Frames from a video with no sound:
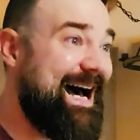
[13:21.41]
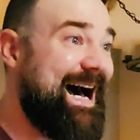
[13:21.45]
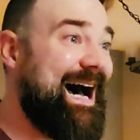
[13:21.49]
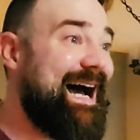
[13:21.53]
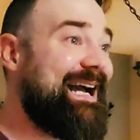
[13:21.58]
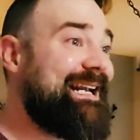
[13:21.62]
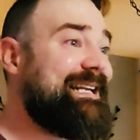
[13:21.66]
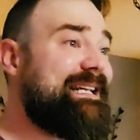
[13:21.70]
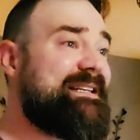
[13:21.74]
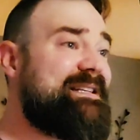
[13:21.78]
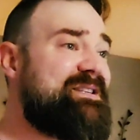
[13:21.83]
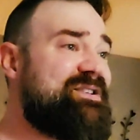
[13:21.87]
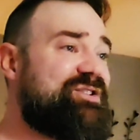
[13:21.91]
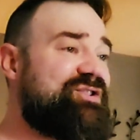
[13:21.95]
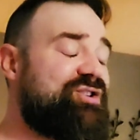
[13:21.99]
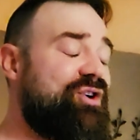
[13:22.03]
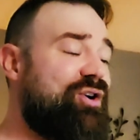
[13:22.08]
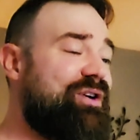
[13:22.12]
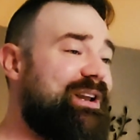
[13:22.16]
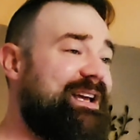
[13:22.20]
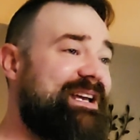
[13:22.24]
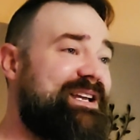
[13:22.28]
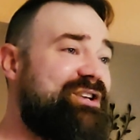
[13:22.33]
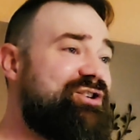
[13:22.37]
I didn't
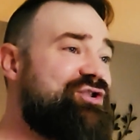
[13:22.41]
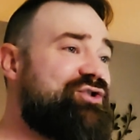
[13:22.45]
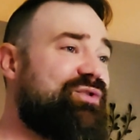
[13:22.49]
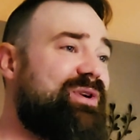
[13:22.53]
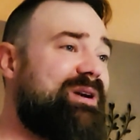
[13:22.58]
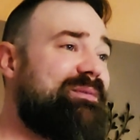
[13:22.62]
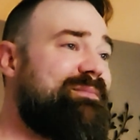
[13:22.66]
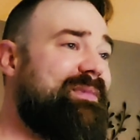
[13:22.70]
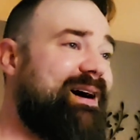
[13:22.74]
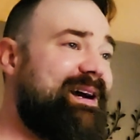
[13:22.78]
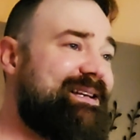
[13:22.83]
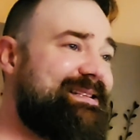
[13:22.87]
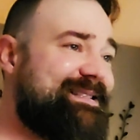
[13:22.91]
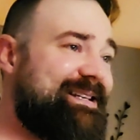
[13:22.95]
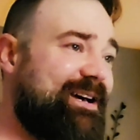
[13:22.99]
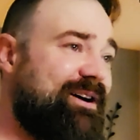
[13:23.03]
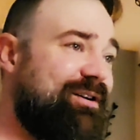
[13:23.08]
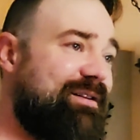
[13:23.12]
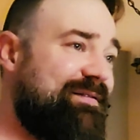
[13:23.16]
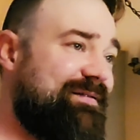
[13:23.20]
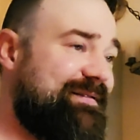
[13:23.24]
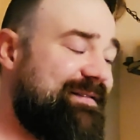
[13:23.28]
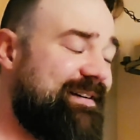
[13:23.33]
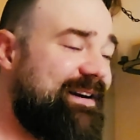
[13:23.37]
start injuring
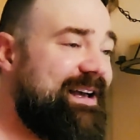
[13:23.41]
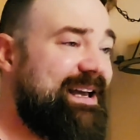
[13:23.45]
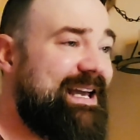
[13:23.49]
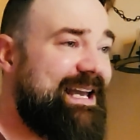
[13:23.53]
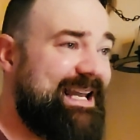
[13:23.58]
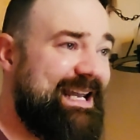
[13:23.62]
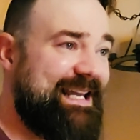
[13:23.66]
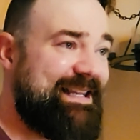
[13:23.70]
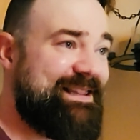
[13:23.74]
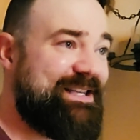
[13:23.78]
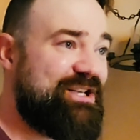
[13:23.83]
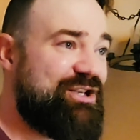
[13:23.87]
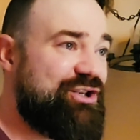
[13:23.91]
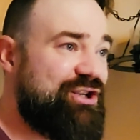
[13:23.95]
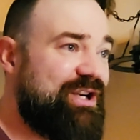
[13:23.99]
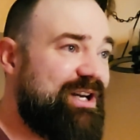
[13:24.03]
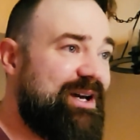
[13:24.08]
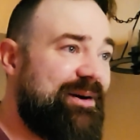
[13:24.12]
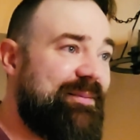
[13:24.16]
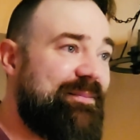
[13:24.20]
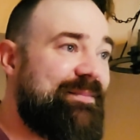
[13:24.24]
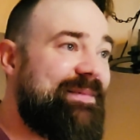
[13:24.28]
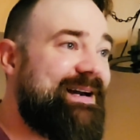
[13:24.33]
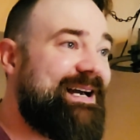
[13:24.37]
myself in the
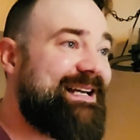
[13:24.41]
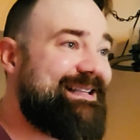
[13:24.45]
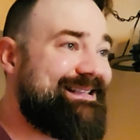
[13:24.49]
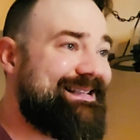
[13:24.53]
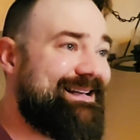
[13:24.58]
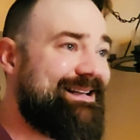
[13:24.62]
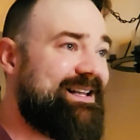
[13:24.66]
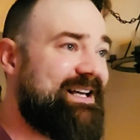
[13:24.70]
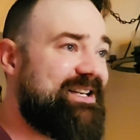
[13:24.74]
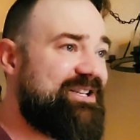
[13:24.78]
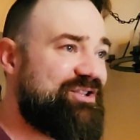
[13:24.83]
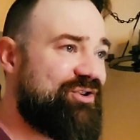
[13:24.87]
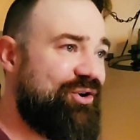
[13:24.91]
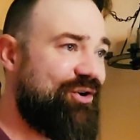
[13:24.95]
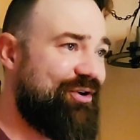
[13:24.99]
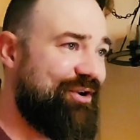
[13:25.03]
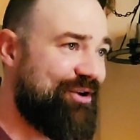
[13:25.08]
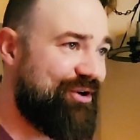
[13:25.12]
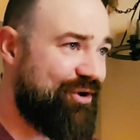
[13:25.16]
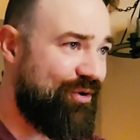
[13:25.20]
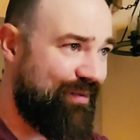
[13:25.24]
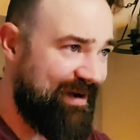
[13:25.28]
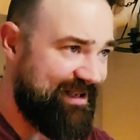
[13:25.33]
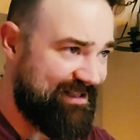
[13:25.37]
gym until I started
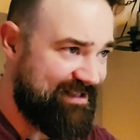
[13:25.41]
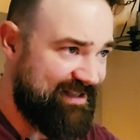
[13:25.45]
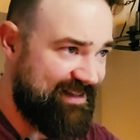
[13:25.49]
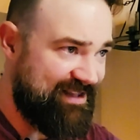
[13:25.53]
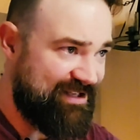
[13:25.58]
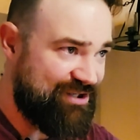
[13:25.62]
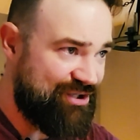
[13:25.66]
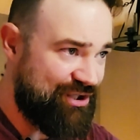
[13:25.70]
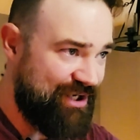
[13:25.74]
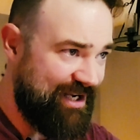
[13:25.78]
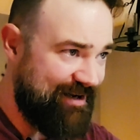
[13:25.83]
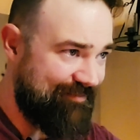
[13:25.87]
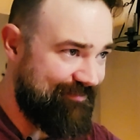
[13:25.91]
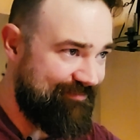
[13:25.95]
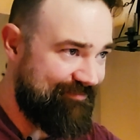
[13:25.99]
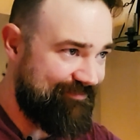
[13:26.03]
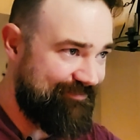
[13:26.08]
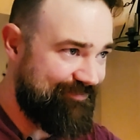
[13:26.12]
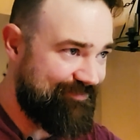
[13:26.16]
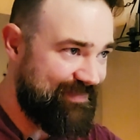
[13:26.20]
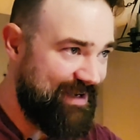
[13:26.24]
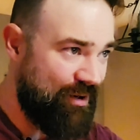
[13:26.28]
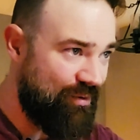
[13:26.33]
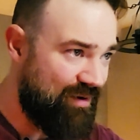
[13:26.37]
going to the gym.
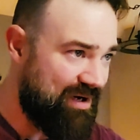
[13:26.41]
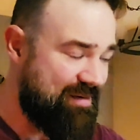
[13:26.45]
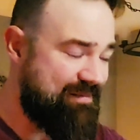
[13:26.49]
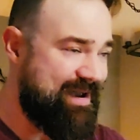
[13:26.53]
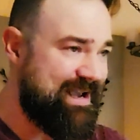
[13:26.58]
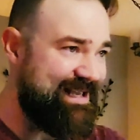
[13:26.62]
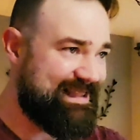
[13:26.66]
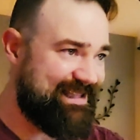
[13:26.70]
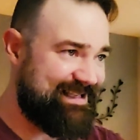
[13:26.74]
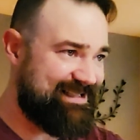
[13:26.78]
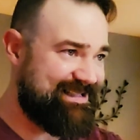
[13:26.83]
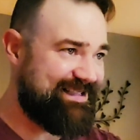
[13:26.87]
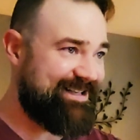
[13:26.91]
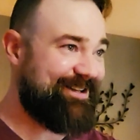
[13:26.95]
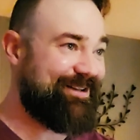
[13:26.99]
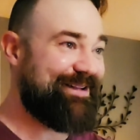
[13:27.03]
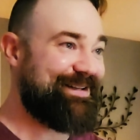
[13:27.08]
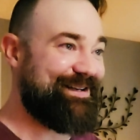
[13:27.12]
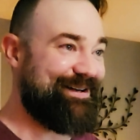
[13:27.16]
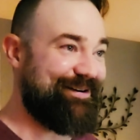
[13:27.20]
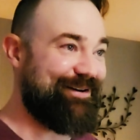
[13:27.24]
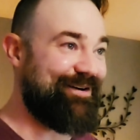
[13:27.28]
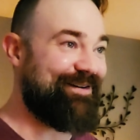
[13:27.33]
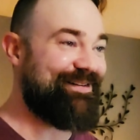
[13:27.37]
I want to make this
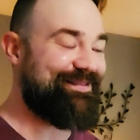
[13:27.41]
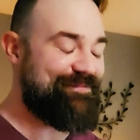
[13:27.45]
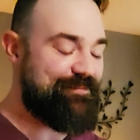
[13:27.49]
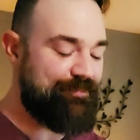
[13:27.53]
clear.